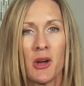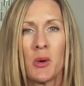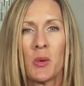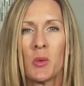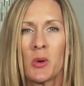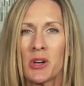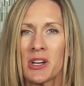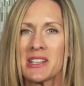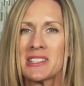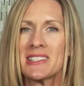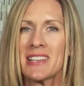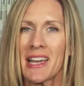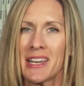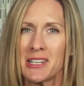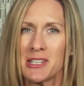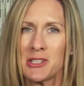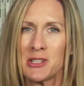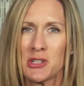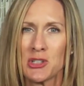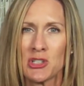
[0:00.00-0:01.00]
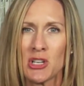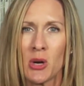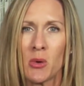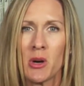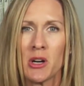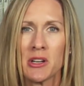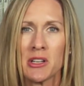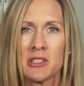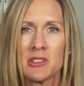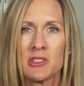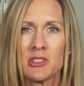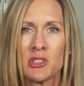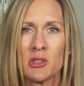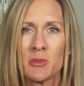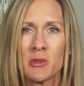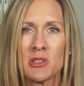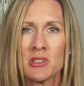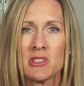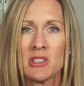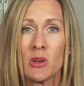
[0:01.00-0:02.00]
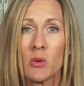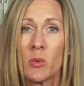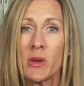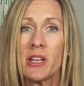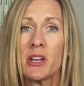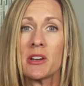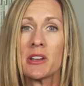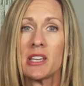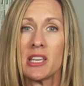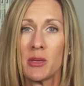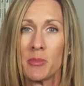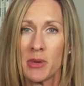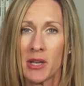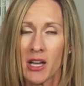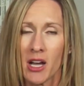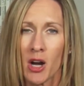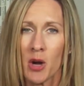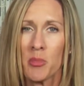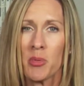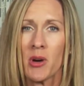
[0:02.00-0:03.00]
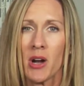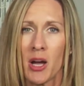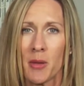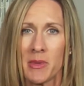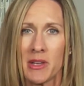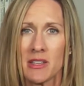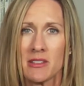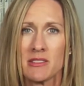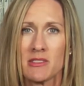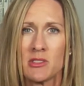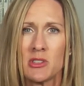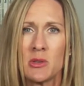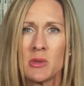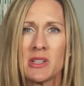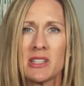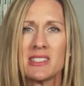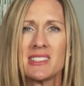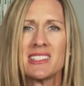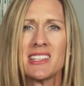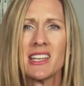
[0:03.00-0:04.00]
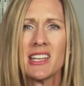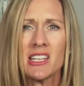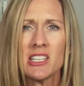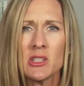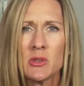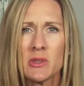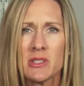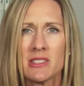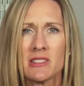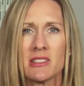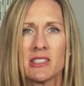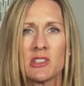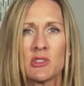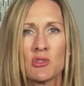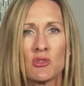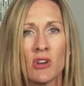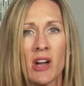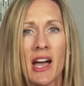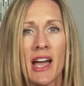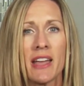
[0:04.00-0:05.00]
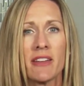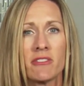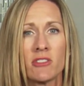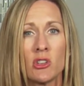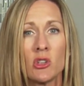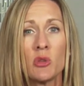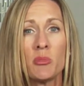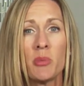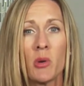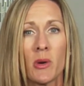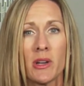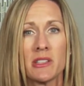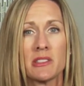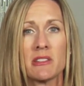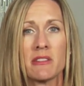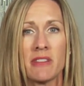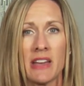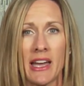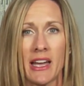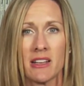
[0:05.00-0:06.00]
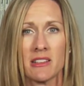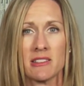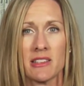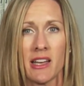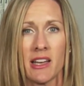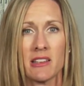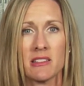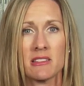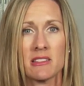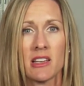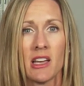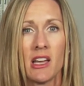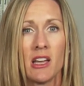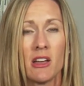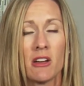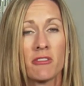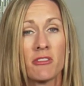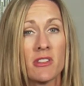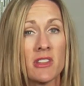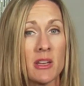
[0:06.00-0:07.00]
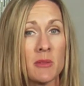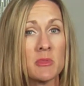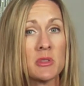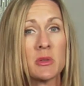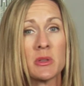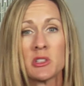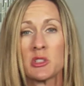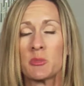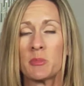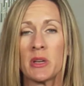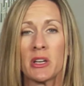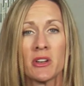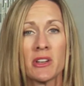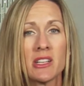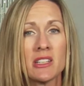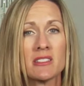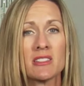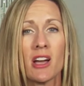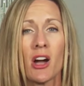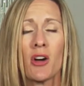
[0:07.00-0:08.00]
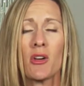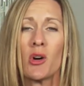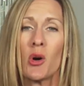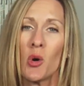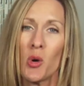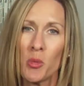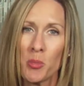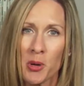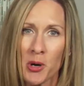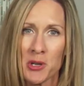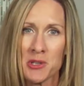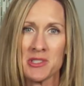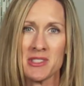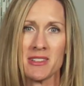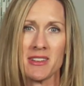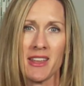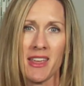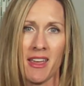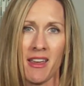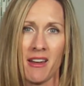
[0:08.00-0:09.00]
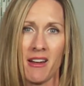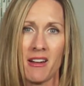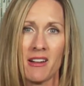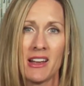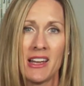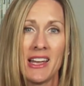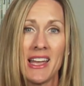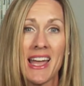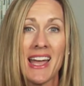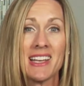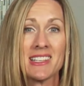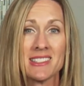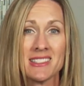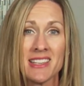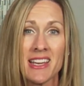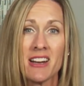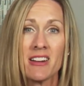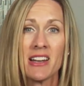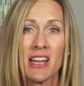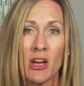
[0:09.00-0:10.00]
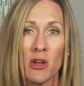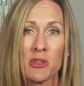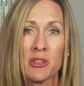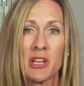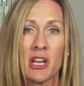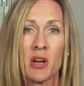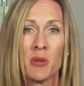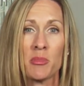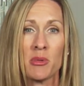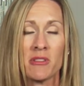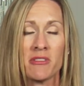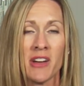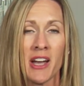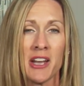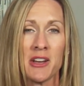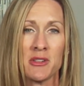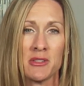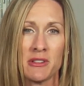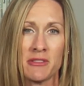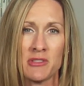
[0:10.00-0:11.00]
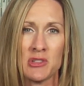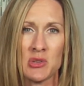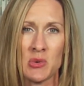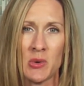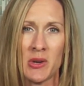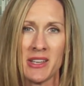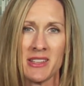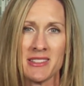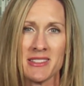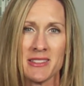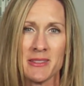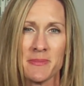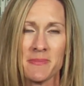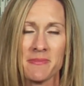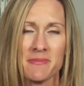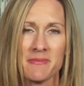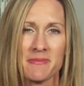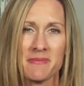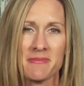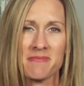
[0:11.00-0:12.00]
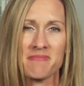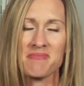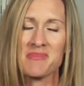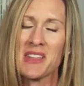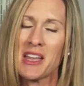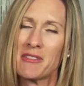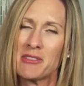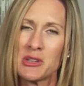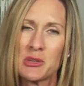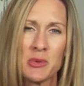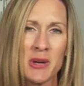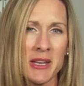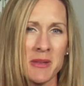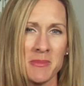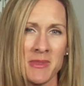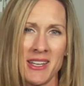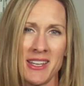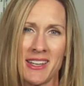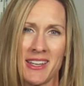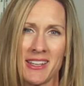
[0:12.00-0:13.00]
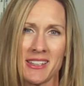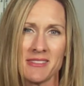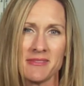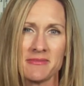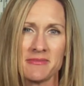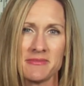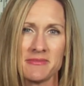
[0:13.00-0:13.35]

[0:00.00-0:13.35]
We're excited to show our consumers that we are keeping our promise to continuously drive new points of access for them to experience our whole person care as their healthcare provider of choice. Have a great meeting.